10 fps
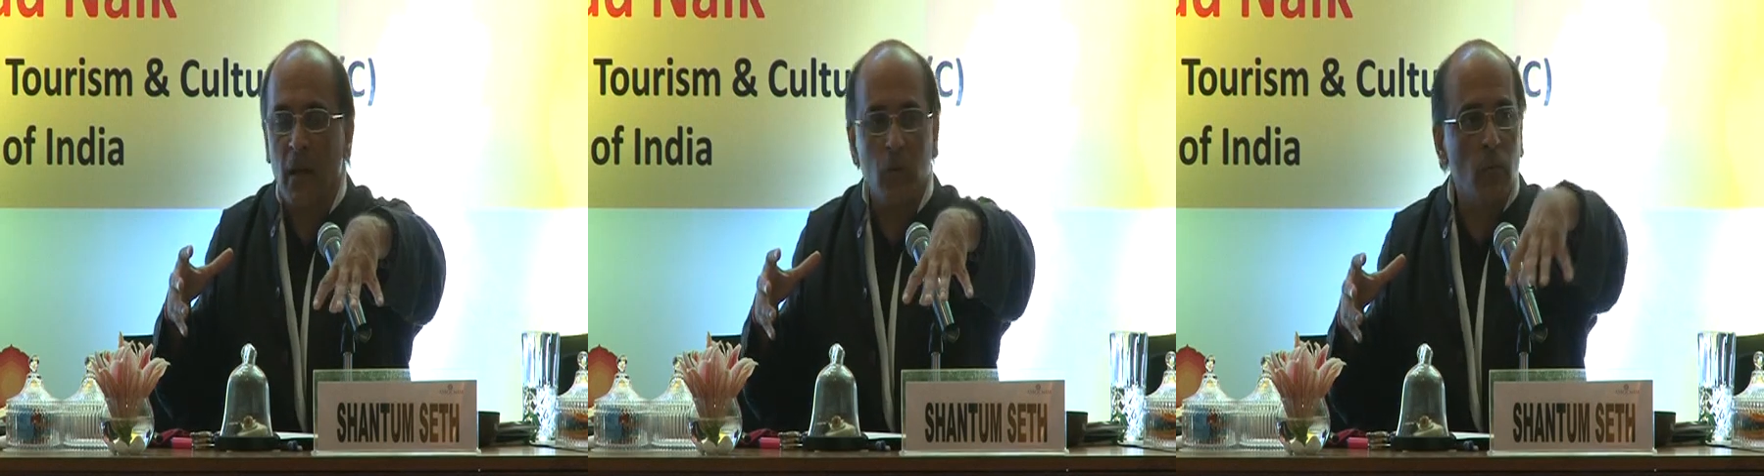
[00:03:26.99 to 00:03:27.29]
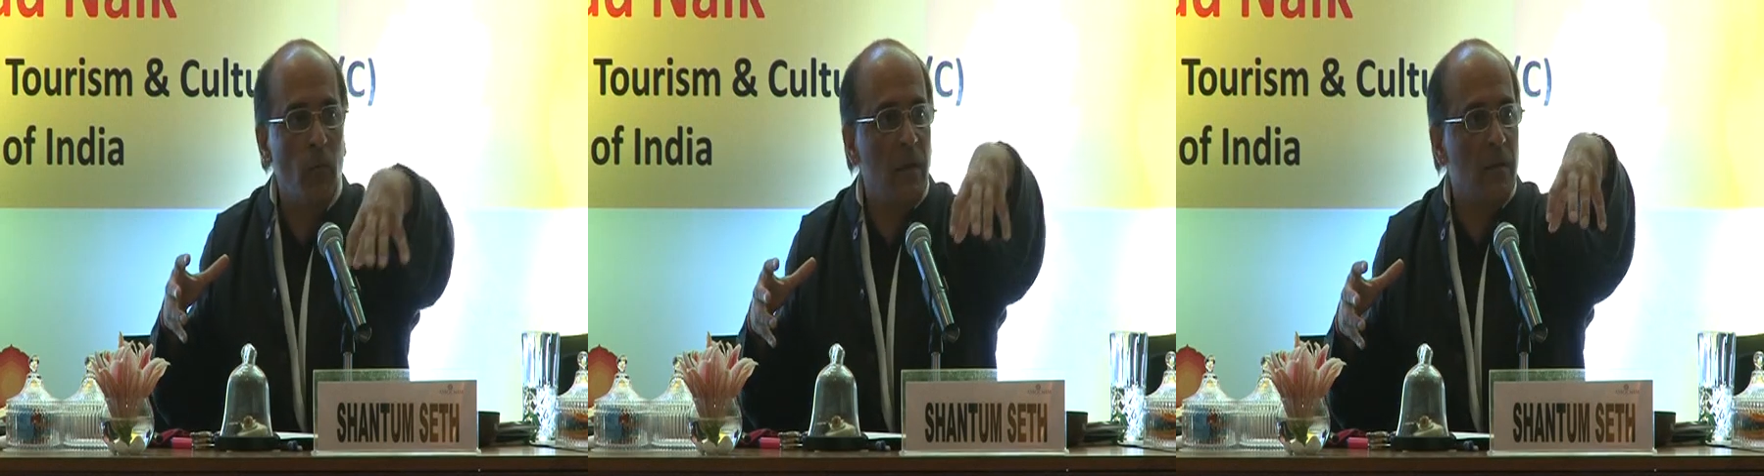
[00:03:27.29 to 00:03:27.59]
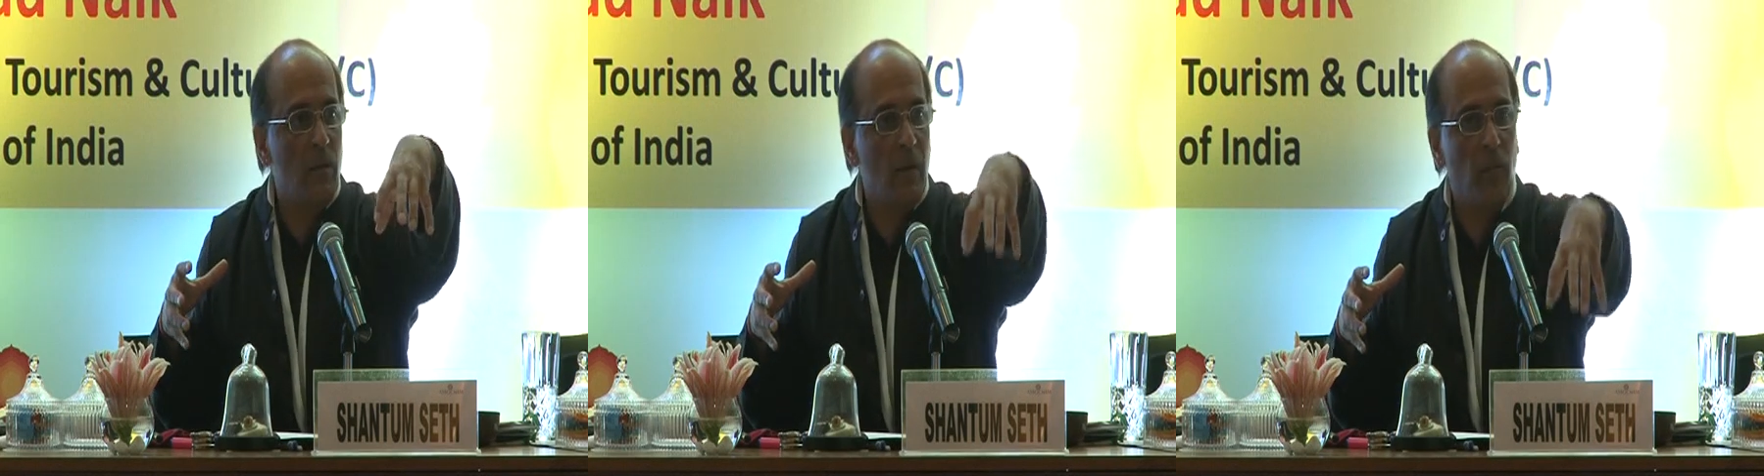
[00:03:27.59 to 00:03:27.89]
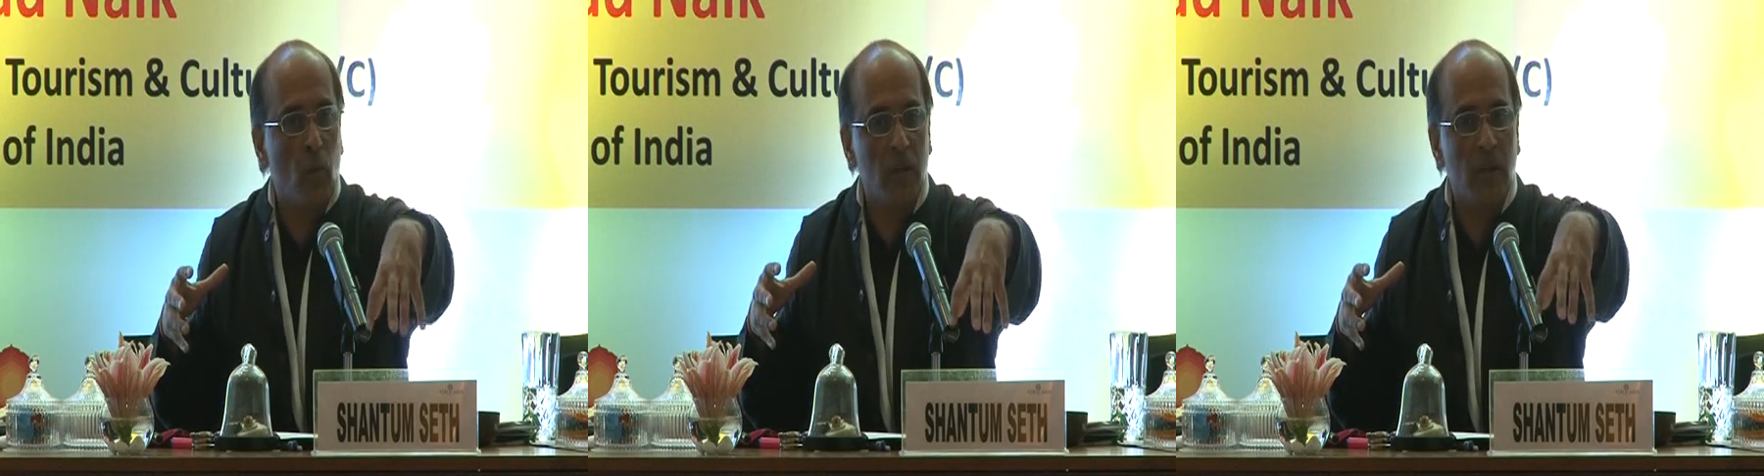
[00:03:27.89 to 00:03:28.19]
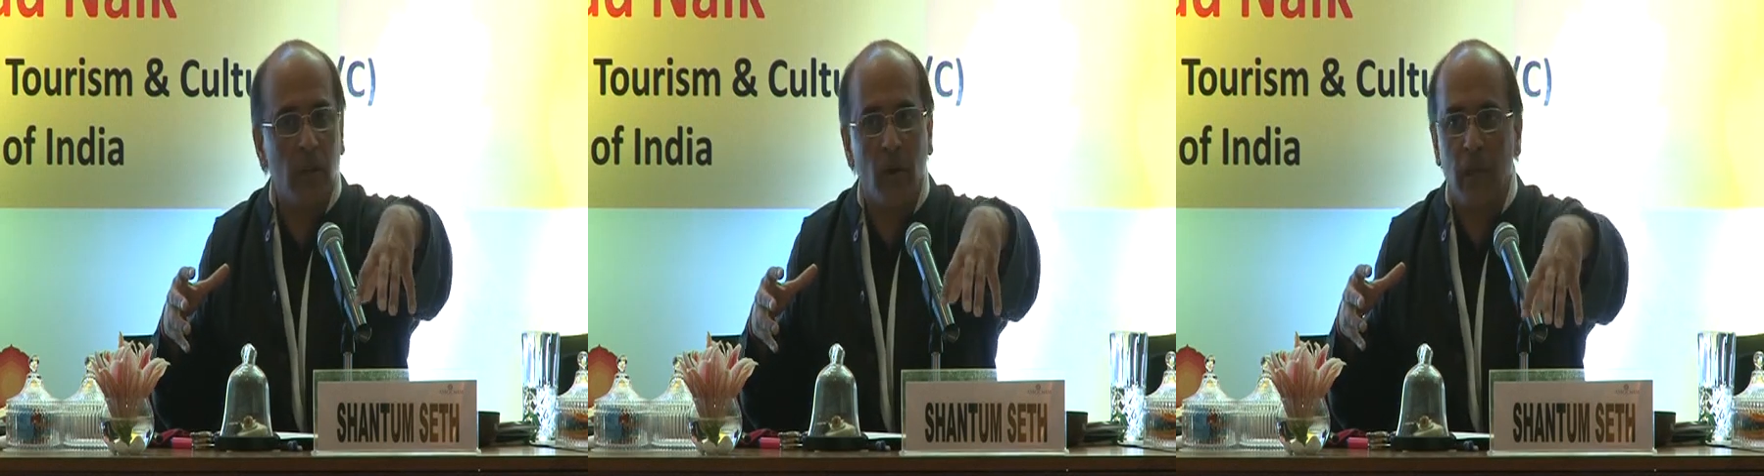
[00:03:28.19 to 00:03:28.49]
Nadu where
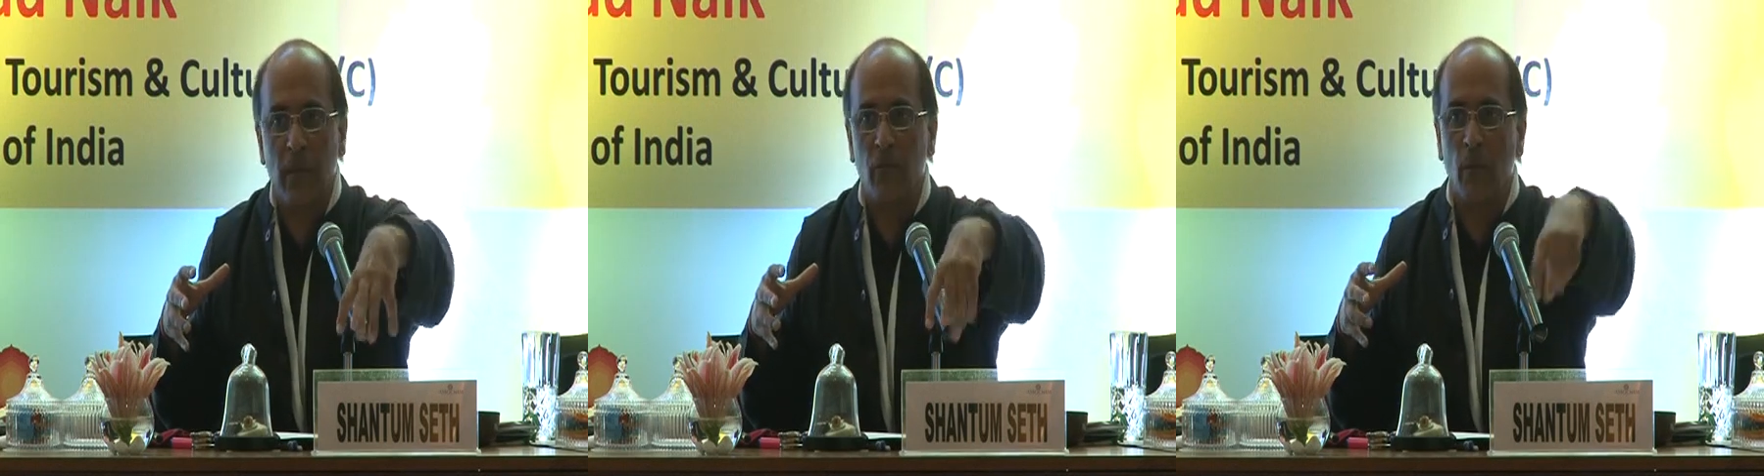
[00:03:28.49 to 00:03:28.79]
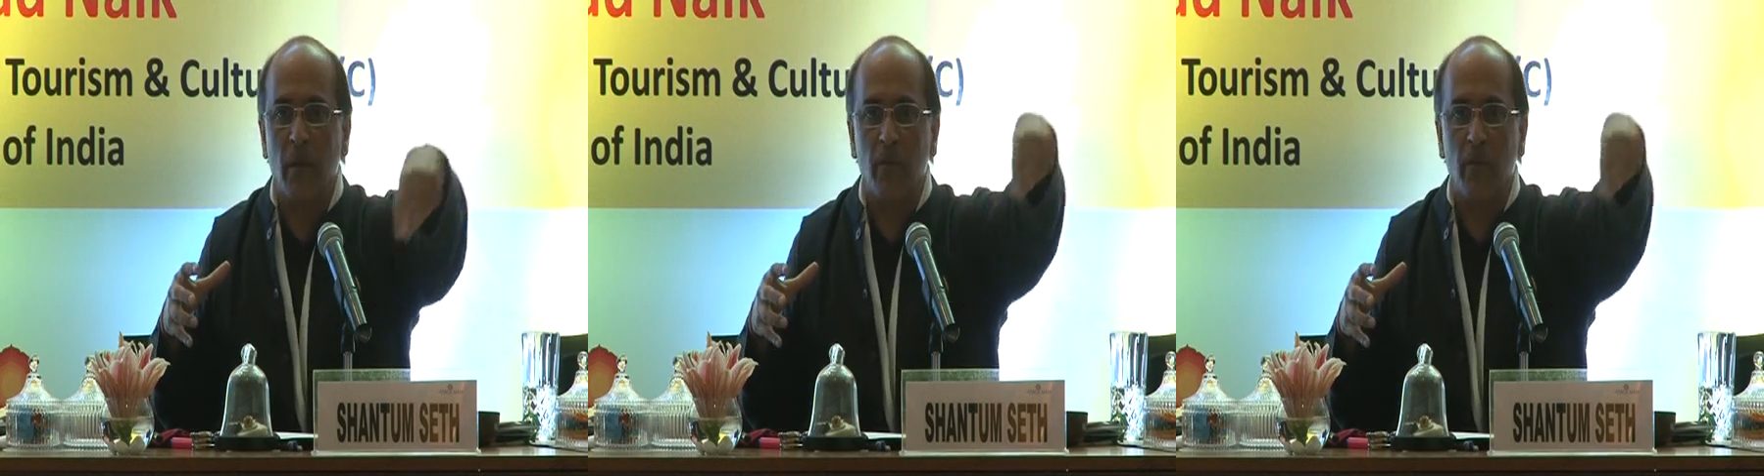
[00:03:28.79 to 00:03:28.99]
Bodhidharma came from.